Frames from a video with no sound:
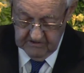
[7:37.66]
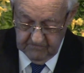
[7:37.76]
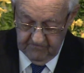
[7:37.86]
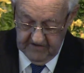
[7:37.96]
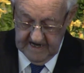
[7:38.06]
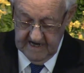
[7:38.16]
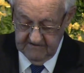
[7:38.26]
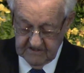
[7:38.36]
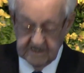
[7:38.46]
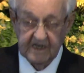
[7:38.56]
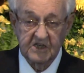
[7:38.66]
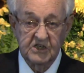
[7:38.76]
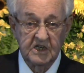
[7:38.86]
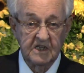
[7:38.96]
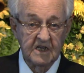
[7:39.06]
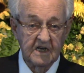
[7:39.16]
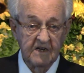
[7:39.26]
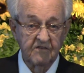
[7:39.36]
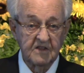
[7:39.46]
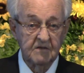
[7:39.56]
5:6, "She that
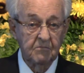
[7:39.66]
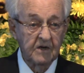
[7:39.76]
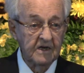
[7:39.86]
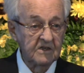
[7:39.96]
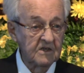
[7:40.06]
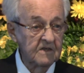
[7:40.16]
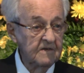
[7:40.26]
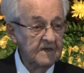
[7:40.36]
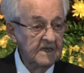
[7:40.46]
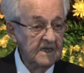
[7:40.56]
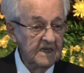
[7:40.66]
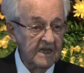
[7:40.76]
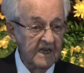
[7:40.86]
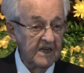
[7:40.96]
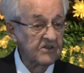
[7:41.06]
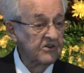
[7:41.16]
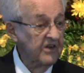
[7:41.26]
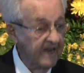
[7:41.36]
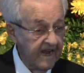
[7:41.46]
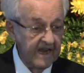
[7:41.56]
liveth in pleasure is
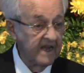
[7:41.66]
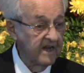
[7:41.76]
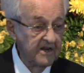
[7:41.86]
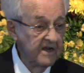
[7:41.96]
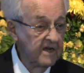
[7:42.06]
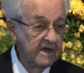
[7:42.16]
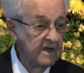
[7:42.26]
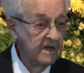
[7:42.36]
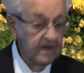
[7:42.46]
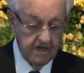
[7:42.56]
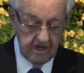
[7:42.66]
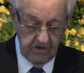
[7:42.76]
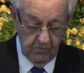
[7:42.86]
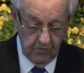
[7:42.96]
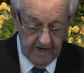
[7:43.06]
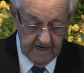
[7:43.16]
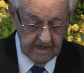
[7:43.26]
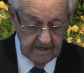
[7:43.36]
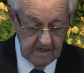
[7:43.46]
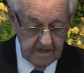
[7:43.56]
dead
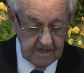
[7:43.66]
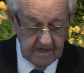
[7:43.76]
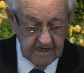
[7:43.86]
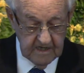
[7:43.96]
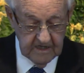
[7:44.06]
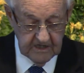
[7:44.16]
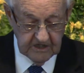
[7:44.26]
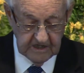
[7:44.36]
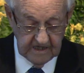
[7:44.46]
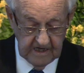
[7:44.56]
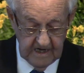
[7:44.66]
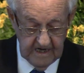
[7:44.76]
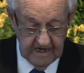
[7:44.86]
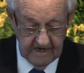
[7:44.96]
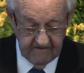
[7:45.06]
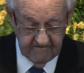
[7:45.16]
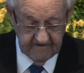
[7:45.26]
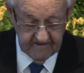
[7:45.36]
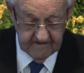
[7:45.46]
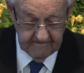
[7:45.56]
while she liveth."